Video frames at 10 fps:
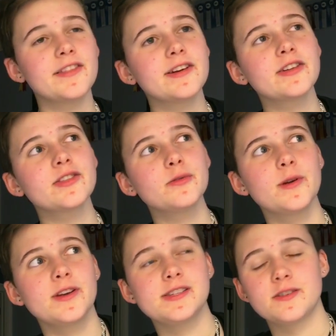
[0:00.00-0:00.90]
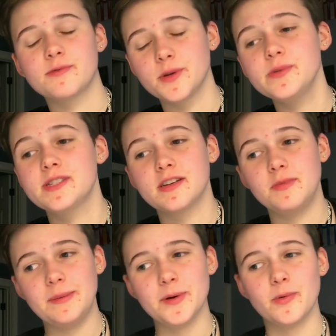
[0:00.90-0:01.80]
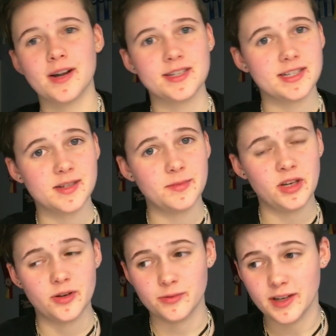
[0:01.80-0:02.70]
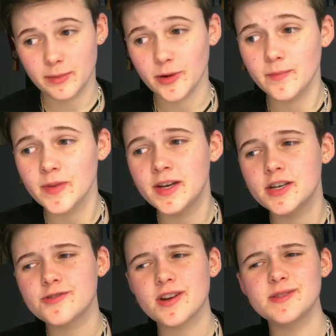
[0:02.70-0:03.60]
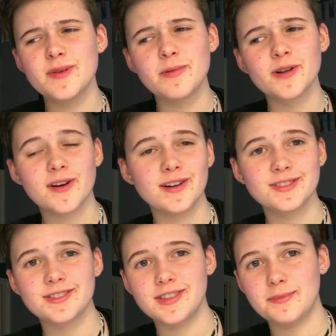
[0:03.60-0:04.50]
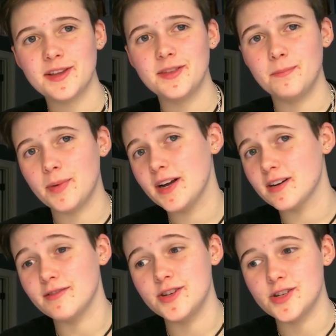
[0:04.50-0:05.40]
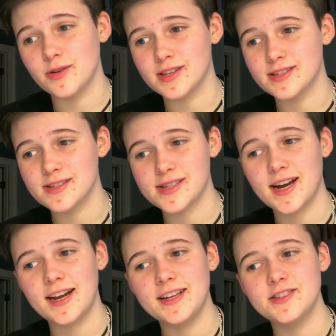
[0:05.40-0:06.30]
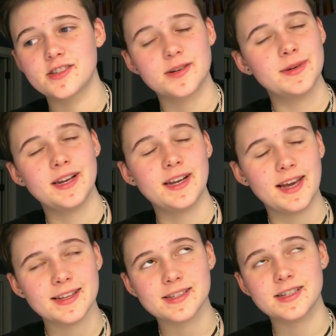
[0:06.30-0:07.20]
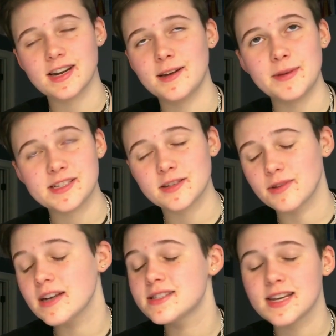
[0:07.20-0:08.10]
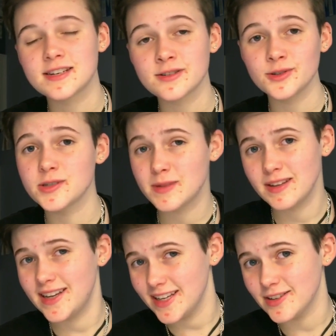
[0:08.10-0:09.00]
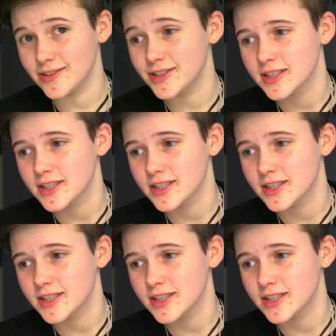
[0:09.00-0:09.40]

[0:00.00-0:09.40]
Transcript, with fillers: I think the reason roots in people wanting to be agreeable. Trans people are constantly made the butt of the joke in society, discriminated against, denied basic rights, and ultimately killed.